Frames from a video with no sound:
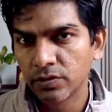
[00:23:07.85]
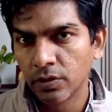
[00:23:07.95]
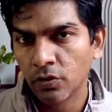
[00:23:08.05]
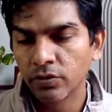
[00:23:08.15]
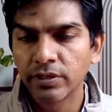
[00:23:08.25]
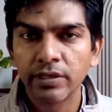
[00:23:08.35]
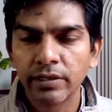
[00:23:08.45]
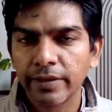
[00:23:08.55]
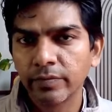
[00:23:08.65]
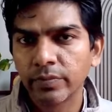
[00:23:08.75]
along the
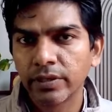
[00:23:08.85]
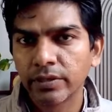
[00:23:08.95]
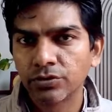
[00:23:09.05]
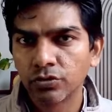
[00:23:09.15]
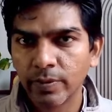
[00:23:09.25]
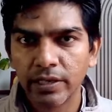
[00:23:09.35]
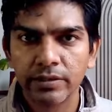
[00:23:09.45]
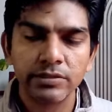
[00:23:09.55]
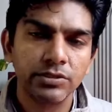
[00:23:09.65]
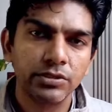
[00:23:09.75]
inclined plane should
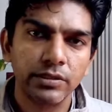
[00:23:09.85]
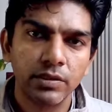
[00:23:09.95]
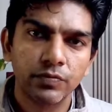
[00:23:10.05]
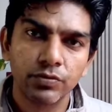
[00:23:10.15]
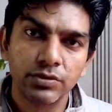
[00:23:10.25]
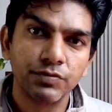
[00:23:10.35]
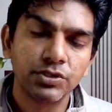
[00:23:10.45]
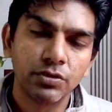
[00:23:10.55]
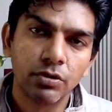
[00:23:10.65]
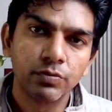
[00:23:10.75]
balance each other and the forces which
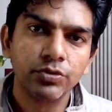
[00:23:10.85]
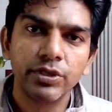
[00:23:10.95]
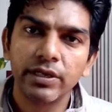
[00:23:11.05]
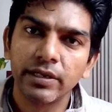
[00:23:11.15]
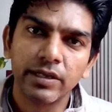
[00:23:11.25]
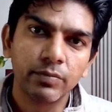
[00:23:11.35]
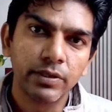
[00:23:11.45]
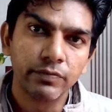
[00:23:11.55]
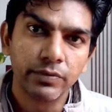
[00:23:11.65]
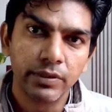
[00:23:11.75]
are normal to the inclined plane,